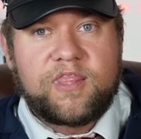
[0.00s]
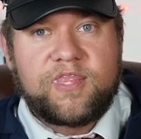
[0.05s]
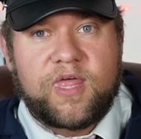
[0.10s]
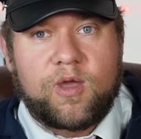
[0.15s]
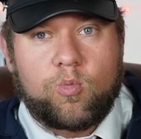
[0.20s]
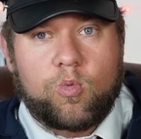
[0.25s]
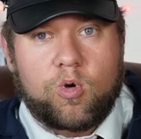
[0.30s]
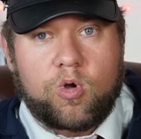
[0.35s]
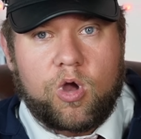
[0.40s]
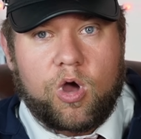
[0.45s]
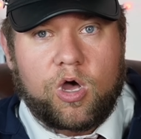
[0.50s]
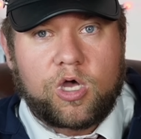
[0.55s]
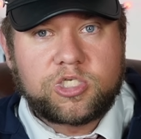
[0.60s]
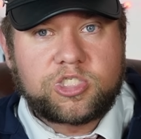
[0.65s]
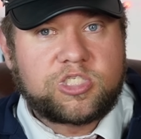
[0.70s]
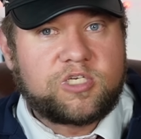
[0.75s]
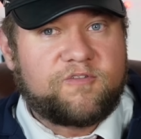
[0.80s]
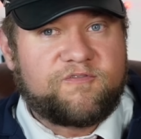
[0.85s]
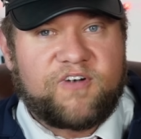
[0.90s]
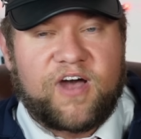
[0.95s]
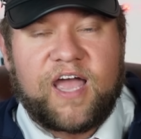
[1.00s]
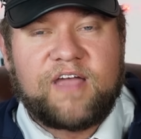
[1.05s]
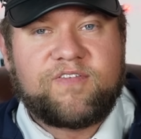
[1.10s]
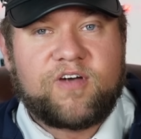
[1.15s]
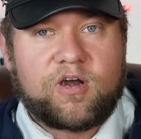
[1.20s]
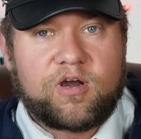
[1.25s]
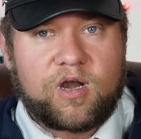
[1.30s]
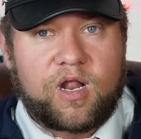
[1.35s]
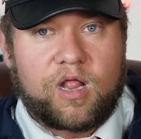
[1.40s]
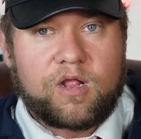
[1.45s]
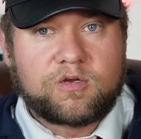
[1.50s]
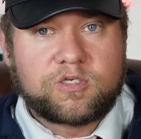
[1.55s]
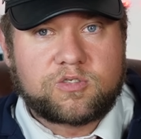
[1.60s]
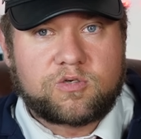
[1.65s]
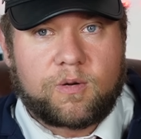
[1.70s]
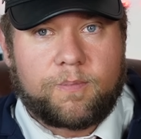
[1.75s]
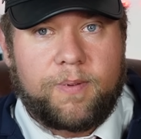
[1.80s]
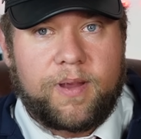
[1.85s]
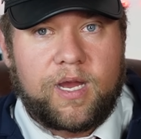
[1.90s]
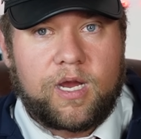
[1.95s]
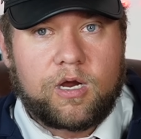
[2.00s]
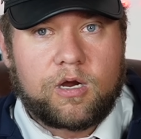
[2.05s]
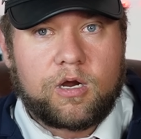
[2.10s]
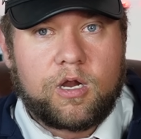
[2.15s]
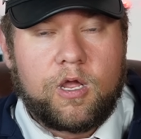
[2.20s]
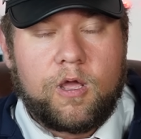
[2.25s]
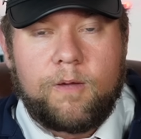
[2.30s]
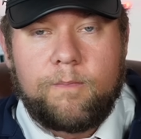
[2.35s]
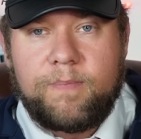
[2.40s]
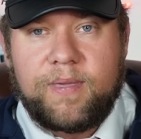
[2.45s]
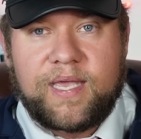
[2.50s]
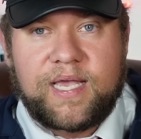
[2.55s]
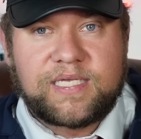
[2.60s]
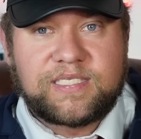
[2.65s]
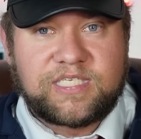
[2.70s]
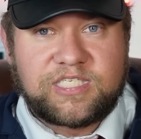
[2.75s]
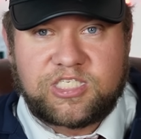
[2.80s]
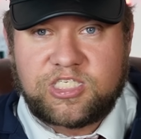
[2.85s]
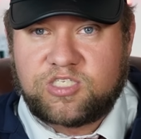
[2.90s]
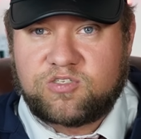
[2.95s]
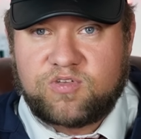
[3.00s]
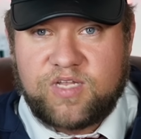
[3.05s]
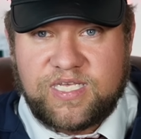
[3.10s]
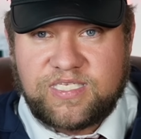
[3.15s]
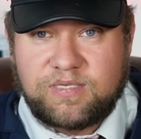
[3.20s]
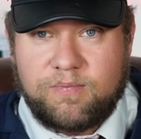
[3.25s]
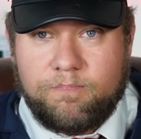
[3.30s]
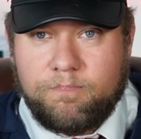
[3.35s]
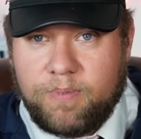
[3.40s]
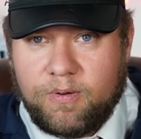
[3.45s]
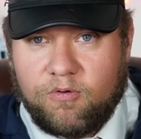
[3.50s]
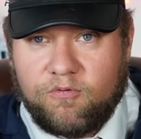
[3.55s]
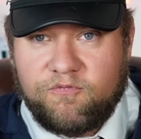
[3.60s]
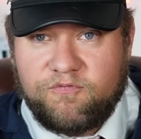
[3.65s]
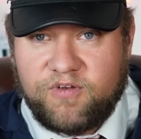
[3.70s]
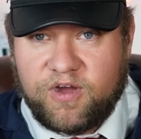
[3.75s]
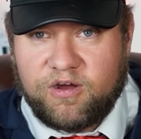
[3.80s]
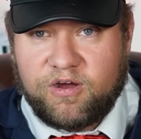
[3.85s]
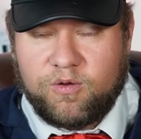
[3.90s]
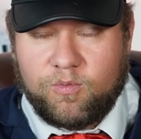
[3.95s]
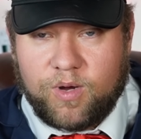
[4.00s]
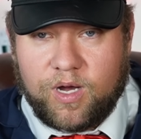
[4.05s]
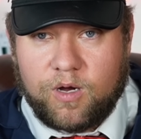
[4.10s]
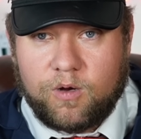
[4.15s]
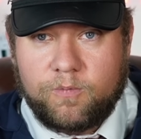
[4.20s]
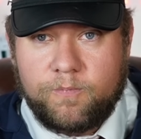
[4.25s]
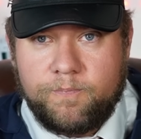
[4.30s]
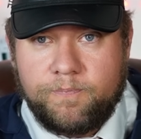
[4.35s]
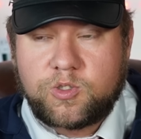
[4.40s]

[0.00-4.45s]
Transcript: that will cost you $500 to repair because it just isn't built very well.